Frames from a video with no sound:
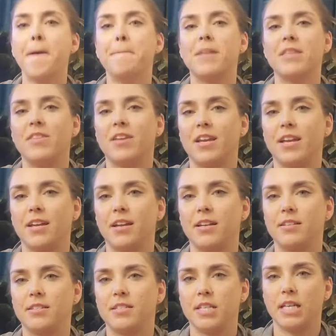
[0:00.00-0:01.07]
And then
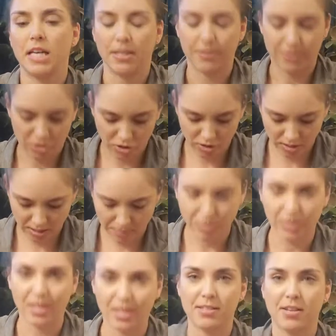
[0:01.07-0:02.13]
I just like
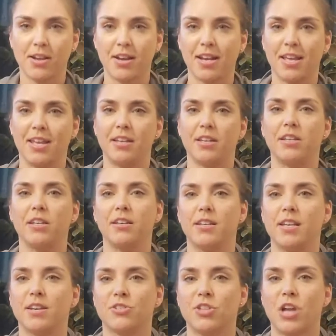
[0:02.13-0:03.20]
put this on and didn't
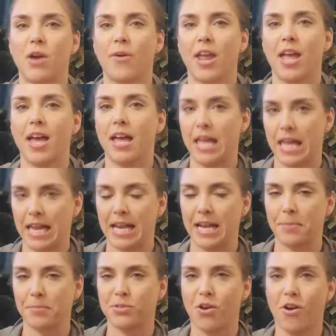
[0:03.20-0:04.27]
take a shower yet. And
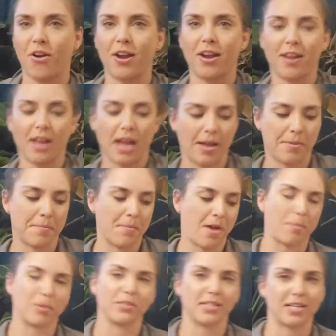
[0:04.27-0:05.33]
I'm sorry, I'm not
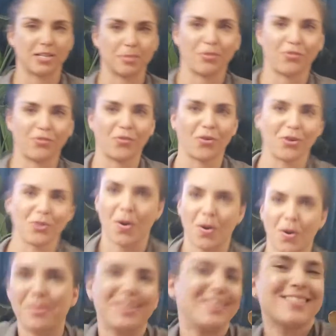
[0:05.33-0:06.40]
presentable for you all.
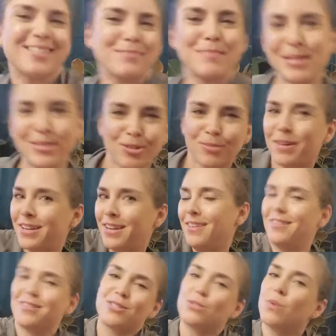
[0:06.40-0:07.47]
But this is Mental Monday.
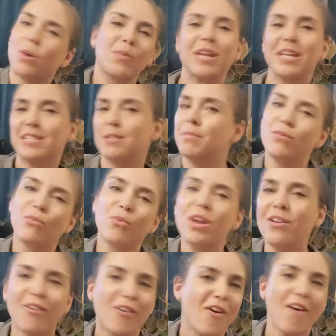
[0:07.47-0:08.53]
This is where we get to be
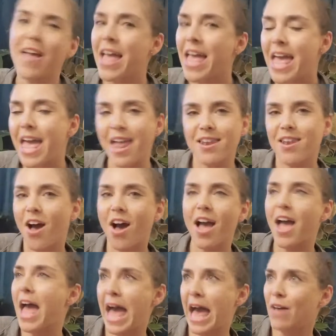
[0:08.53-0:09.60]
real and
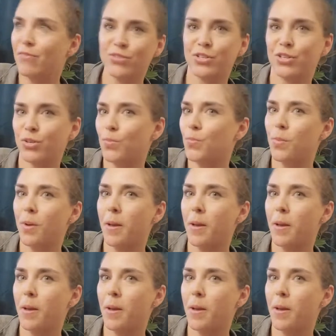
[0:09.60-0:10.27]
not have to